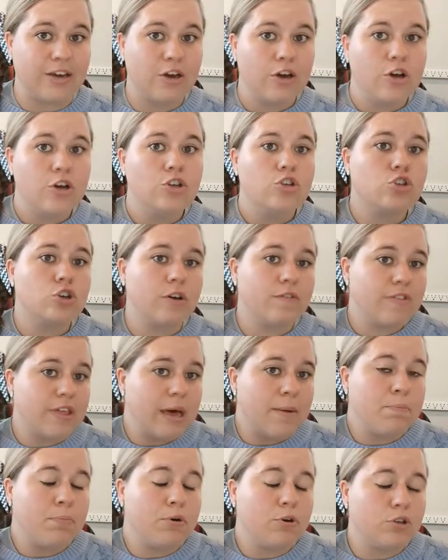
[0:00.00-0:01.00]
So if that
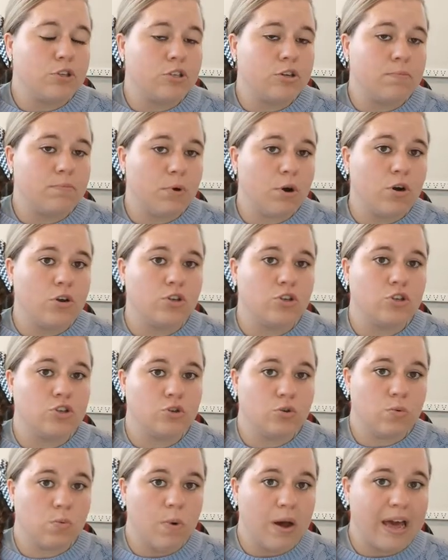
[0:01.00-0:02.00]
person passes
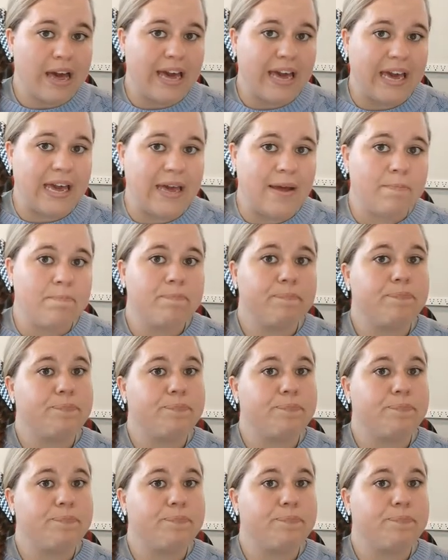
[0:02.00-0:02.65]
away,